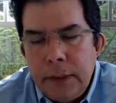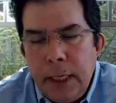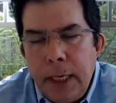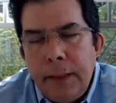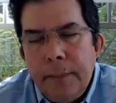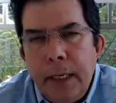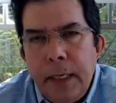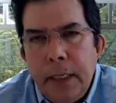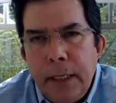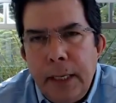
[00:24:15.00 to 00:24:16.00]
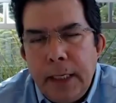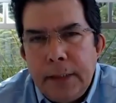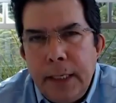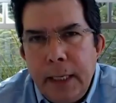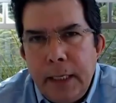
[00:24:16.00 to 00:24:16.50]
time at
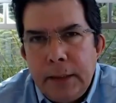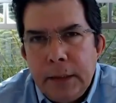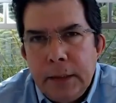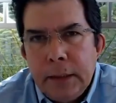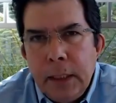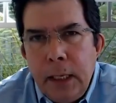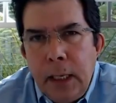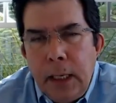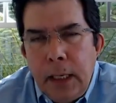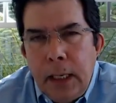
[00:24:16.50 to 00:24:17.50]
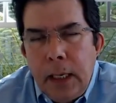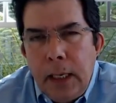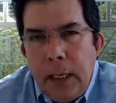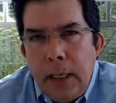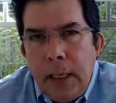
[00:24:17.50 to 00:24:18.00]
dialysis,
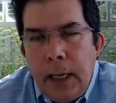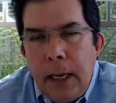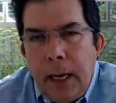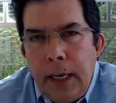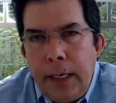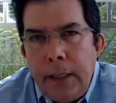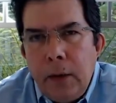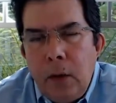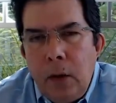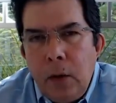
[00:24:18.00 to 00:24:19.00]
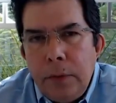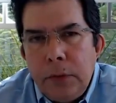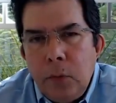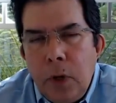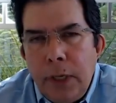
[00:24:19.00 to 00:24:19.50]
I
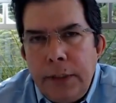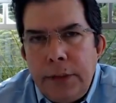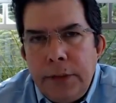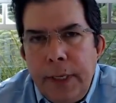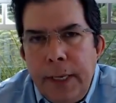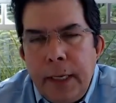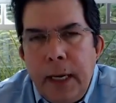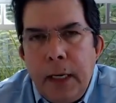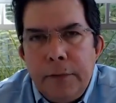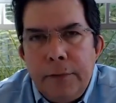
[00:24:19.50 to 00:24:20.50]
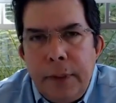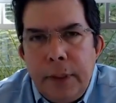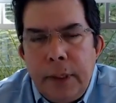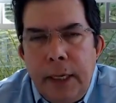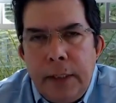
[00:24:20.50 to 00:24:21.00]
always wanted to get out of
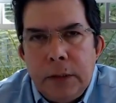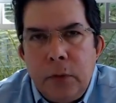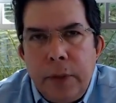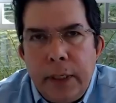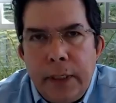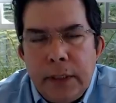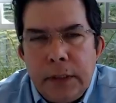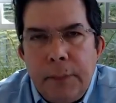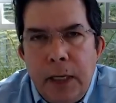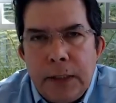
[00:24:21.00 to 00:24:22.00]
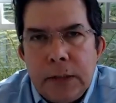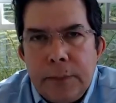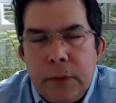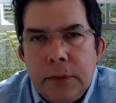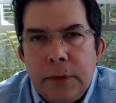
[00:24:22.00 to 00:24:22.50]
there as quickly as
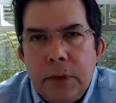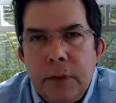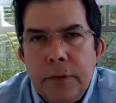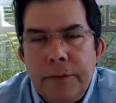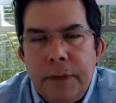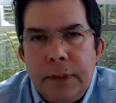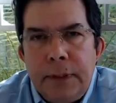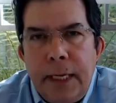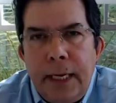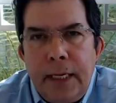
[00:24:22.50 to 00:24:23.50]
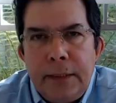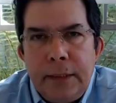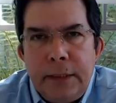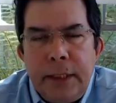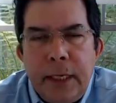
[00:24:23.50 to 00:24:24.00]
possible. So if the
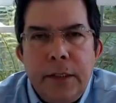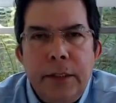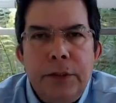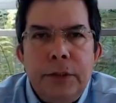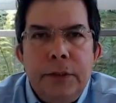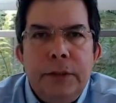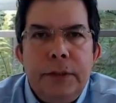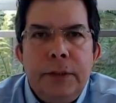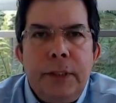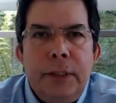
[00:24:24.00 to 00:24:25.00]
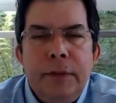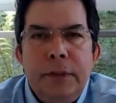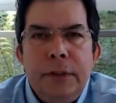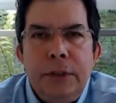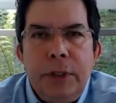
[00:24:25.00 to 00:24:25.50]
dialysis technicians even
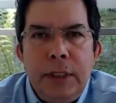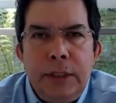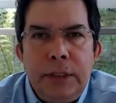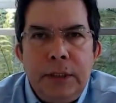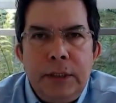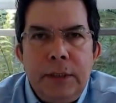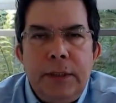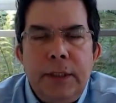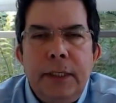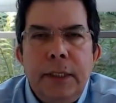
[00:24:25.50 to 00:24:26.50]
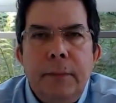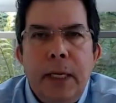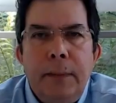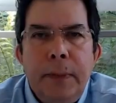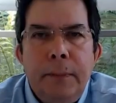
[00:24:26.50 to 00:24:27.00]
suggested that it
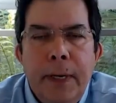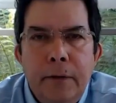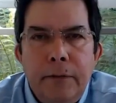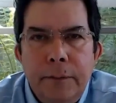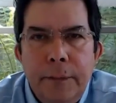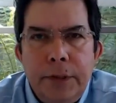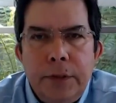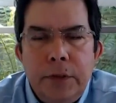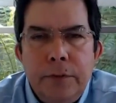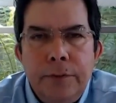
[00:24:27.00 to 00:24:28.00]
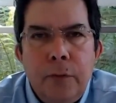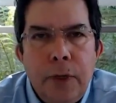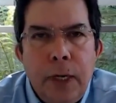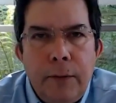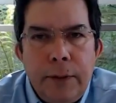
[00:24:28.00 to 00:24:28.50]
may be better for me to do
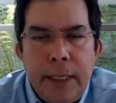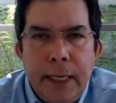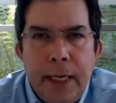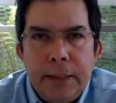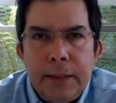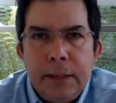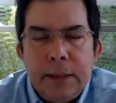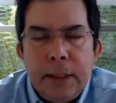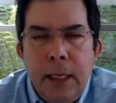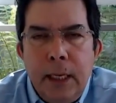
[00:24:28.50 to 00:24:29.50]
4-hour dialysis,